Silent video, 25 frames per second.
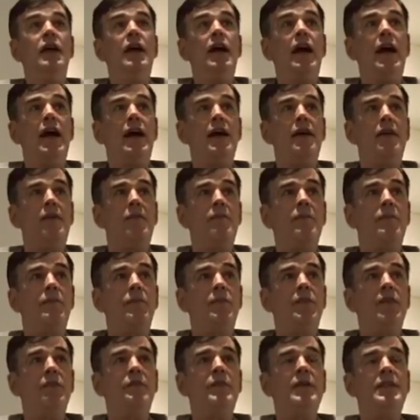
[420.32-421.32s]
There
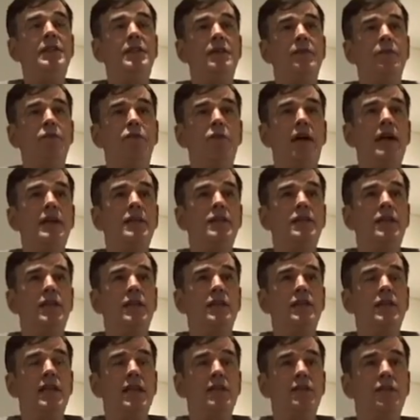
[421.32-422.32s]
have been some great
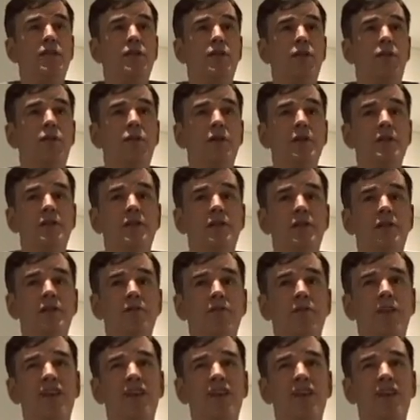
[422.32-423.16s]
success stories.